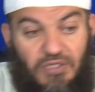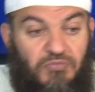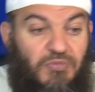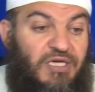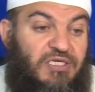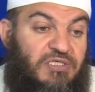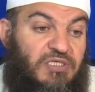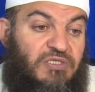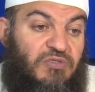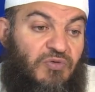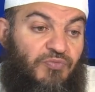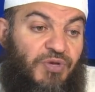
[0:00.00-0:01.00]

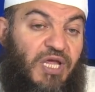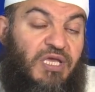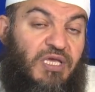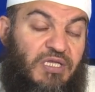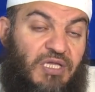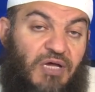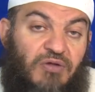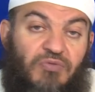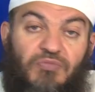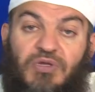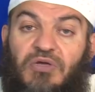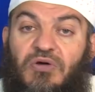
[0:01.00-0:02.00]
marriages breaking
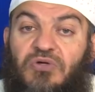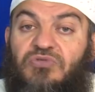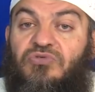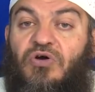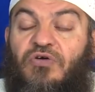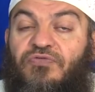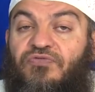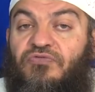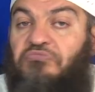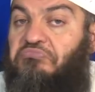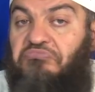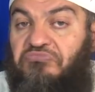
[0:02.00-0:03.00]
down because of
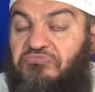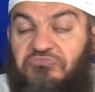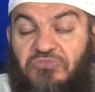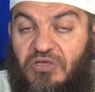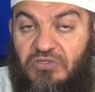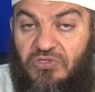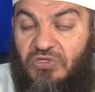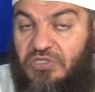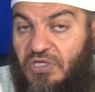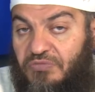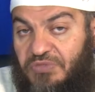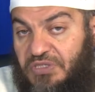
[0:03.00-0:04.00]

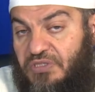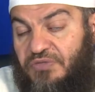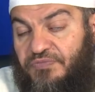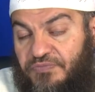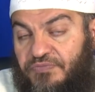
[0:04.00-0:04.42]
social media.